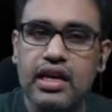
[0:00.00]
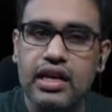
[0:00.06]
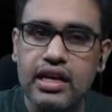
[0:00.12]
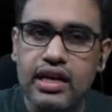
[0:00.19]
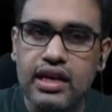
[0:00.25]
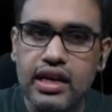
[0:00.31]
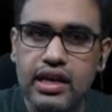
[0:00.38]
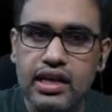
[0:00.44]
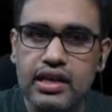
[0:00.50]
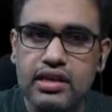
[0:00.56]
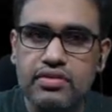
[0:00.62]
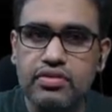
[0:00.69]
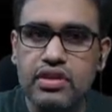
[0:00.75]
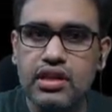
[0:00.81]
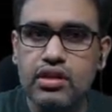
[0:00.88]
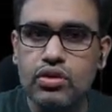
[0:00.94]
Gut, if
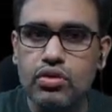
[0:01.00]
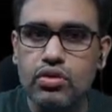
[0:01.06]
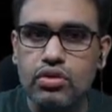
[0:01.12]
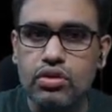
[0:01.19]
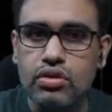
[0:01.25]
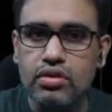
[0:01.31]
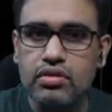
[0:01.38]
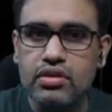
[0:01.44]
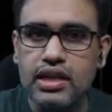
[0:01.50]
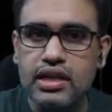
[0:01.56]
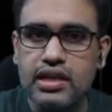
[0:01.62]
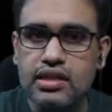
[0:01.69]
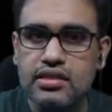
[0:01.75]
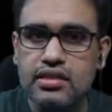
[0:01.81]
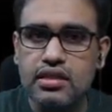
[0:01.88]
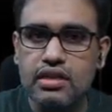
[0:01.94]
we know that
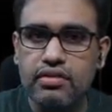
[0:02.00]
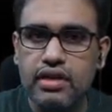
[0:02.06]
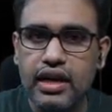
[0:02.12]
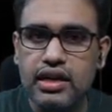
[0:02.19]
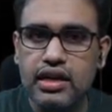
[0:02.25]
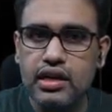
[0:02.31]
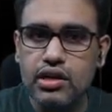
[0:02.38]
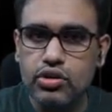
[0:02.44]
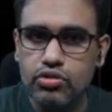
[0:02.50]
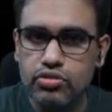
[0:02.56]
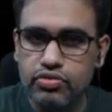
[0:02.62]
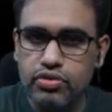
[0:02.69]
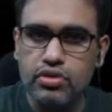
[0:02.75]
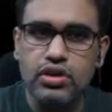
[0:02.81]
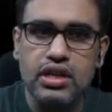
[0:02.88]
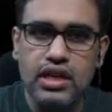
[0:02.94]
is divided into
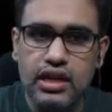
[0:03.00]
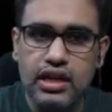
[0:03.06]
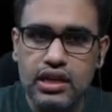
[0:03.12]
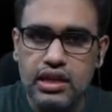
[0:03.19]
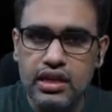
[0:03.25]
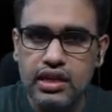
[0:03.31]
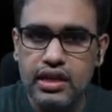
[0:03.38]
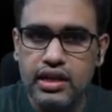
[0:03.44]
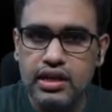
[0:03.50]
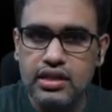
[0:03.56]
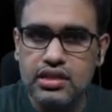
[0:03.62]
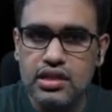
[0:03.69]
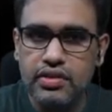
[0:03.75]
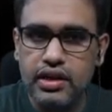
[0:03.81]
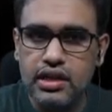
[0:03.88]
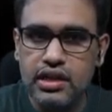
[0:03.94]
foregut, it is
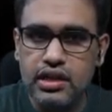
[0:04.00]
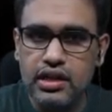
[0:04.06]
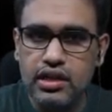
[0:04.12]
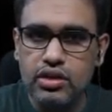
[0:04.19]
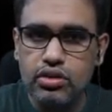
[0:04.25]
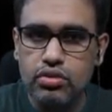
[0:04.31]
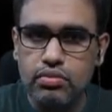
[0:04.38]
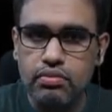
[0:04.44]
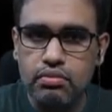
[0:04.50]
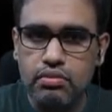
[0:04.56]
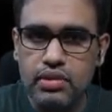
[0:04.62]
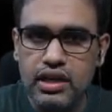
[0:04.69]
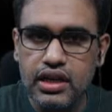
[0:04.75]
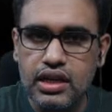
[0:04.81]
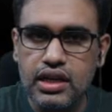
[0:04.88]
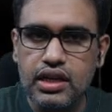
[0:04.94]
divided into
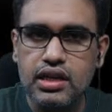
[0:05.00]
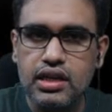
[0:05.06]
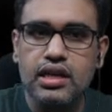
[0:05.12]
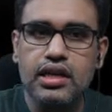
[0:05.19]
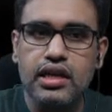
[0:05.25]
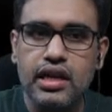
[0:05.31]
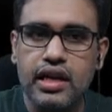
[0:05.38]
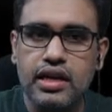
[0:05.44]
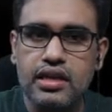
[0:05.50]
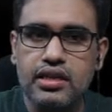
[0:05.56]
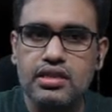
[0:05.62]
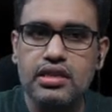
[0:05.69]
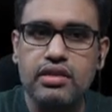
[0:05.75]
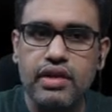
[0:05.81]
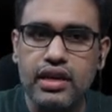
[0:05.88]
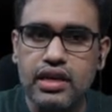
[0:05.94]
midgut, and it is
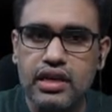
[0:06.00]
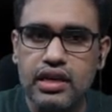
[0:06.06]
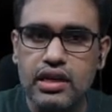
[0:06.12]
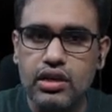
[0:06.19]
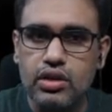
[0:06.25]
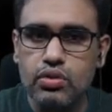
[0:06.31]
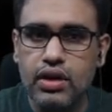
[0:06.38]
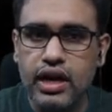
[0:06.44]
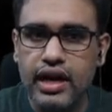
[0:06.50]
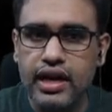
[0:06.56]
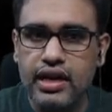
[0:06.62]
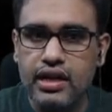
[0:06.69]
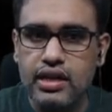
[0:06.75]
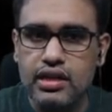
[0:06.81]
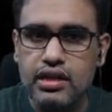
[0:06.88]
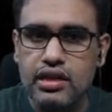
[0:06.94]
divided into
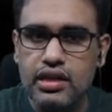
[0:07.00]
hindgut.